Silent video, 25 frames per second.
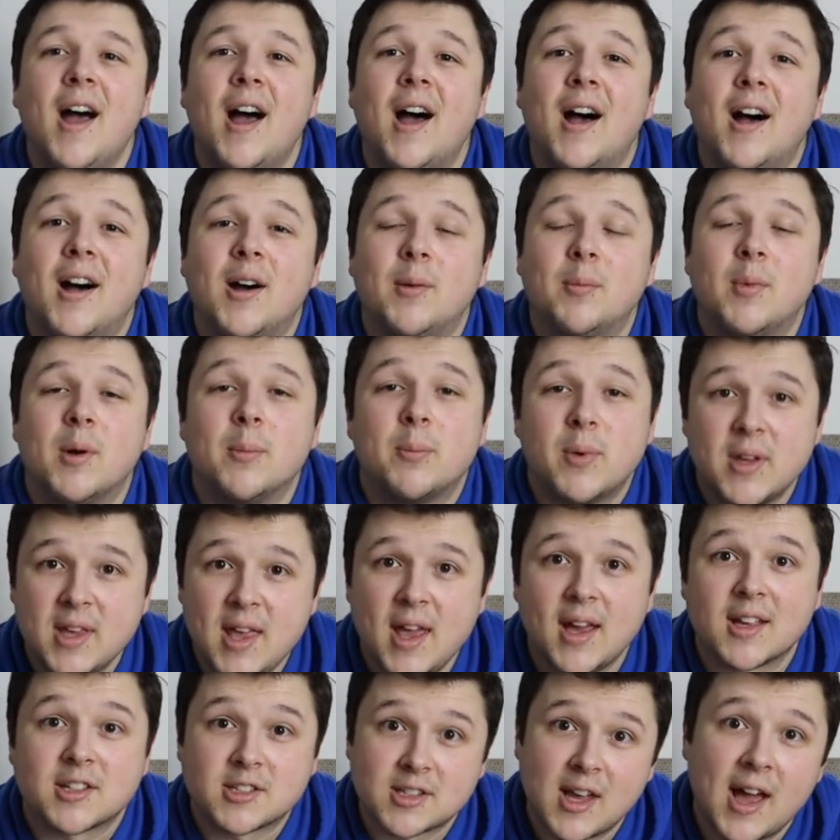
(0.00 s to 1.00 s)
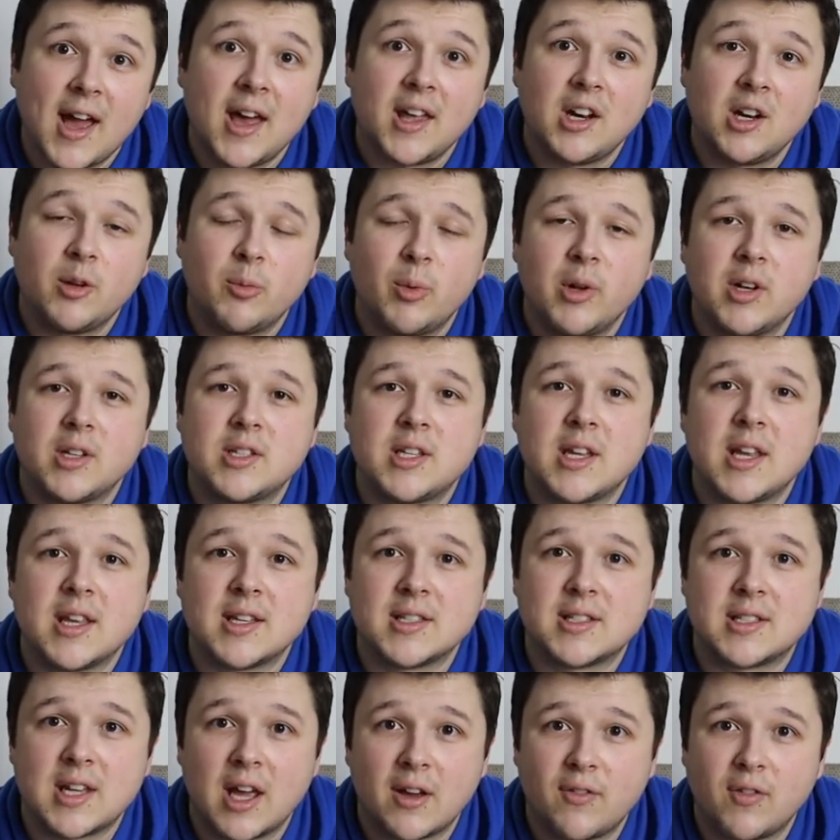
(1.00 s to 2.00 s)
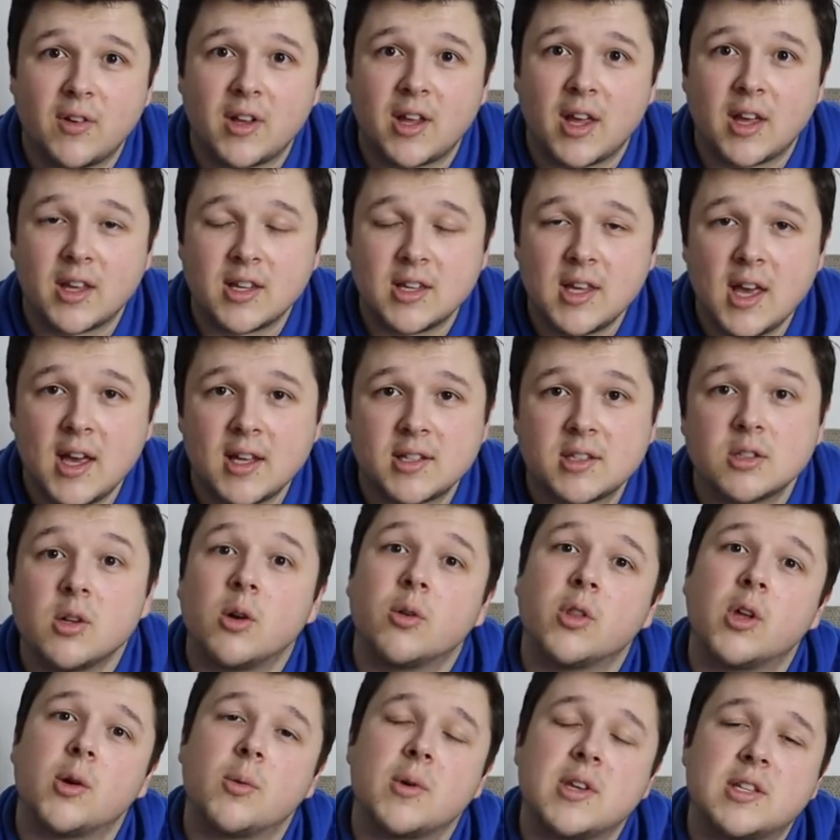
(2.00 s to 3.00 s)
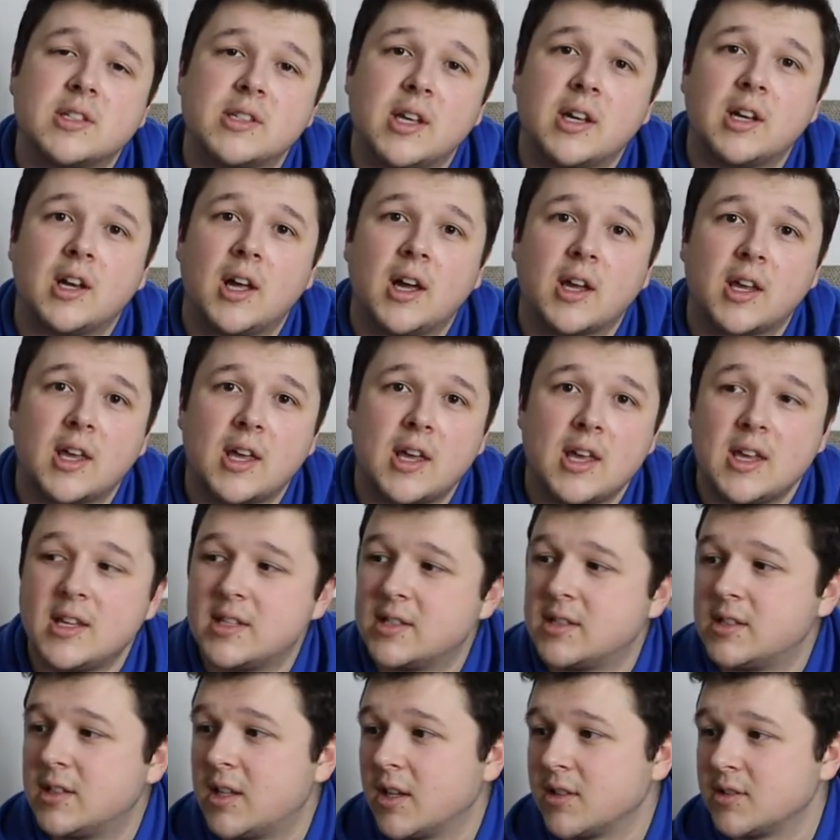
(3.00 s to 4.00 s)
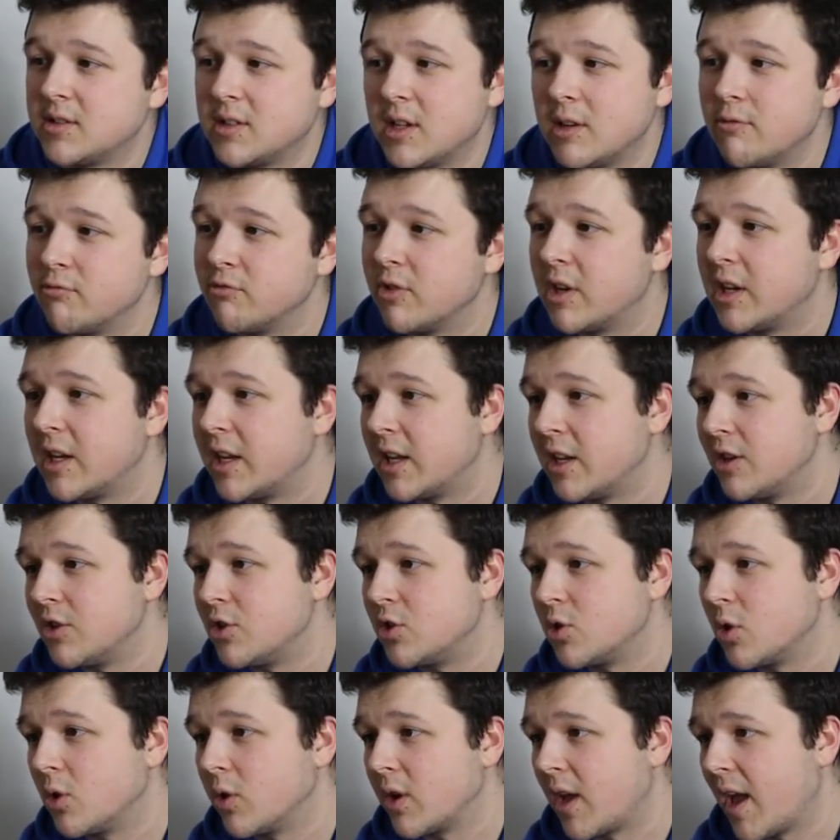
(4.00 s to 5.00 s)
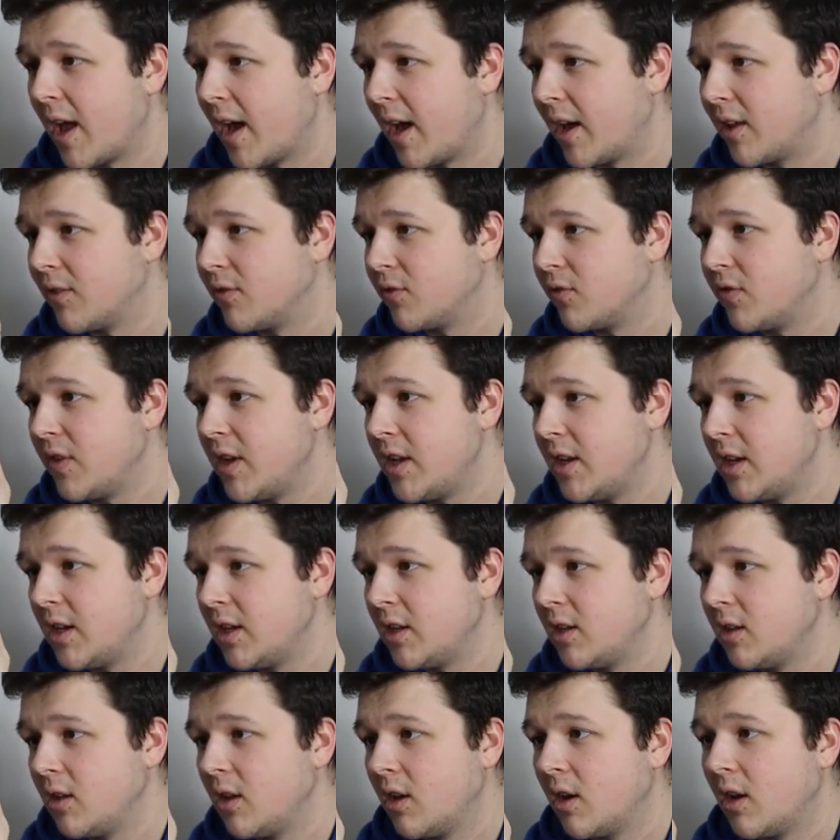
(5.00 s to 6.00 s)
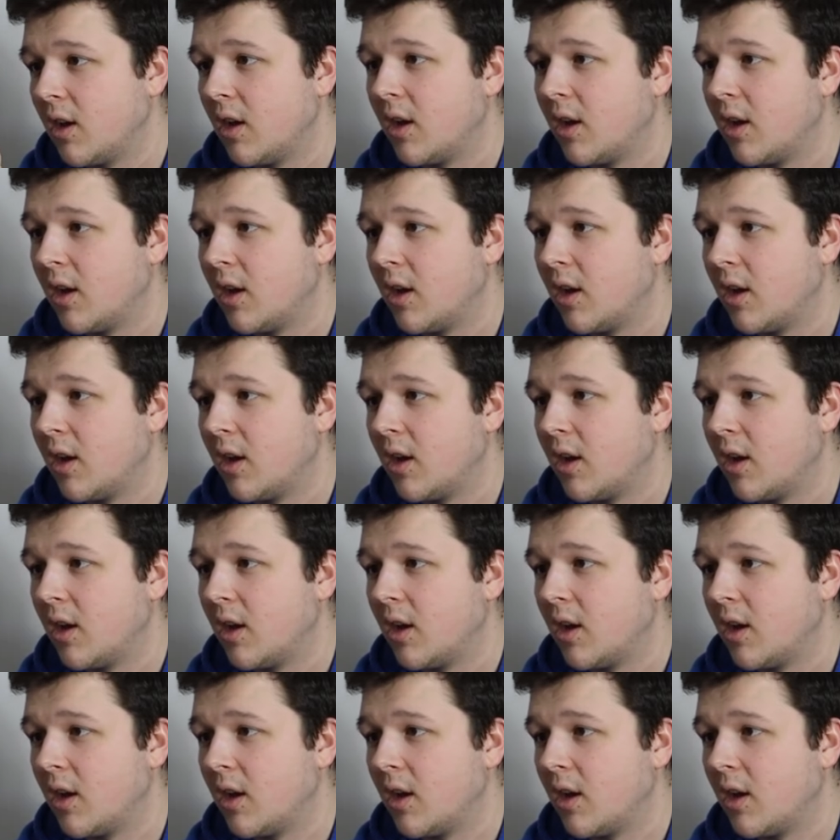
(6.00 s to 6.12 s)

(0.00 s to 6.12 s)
But yes, so handleability is definitely a yes, although we said like he doesn't really enjoy hand feeding.